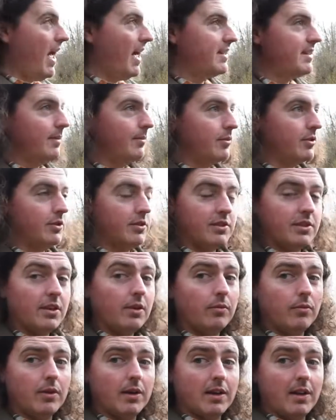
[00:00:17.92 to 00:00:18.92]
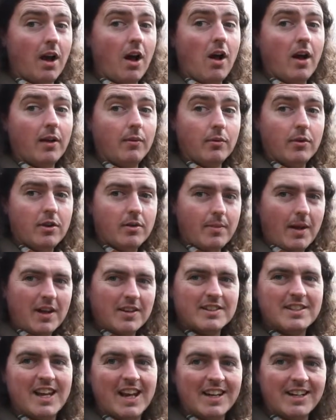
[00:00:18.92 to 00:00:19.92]
air temperature's still really high. We're at
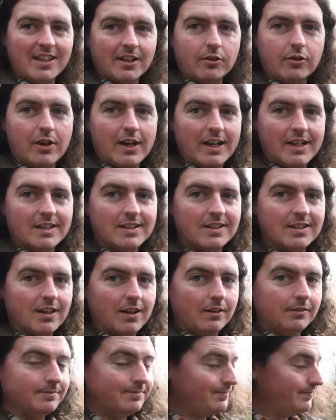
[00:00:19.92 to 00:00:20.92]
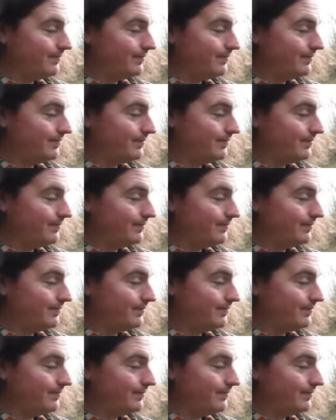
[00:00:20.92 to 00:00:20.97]
about 10 degrees, so